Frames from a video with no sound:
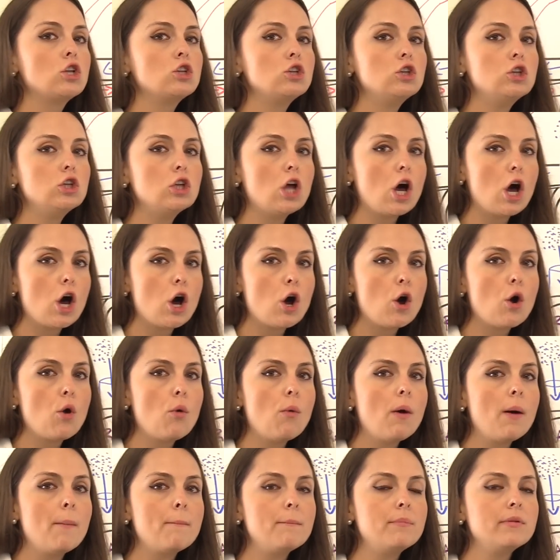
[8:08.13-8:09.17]

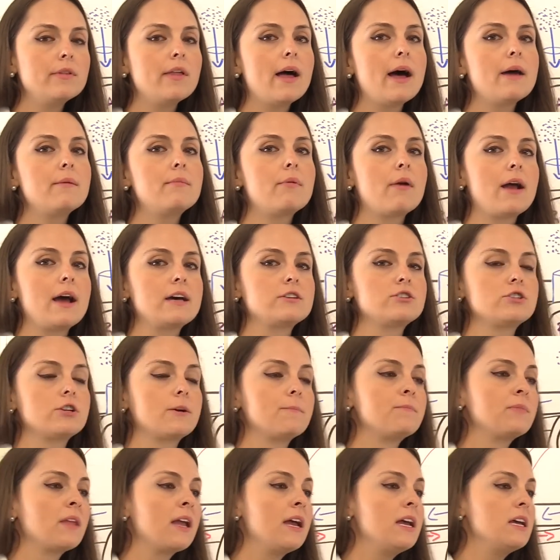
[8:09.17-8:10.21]
low blood
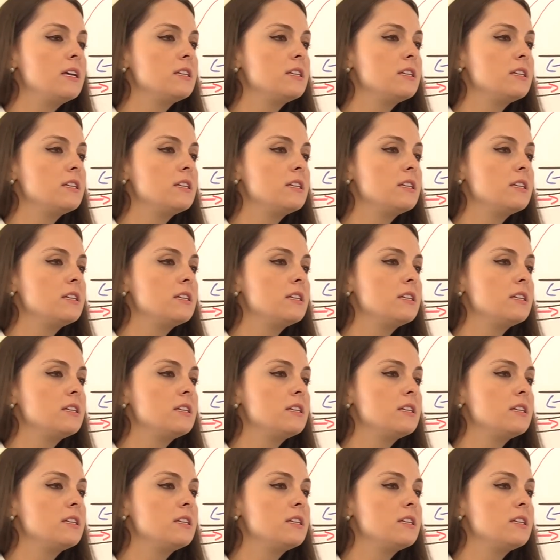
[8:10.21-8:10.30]
pressure.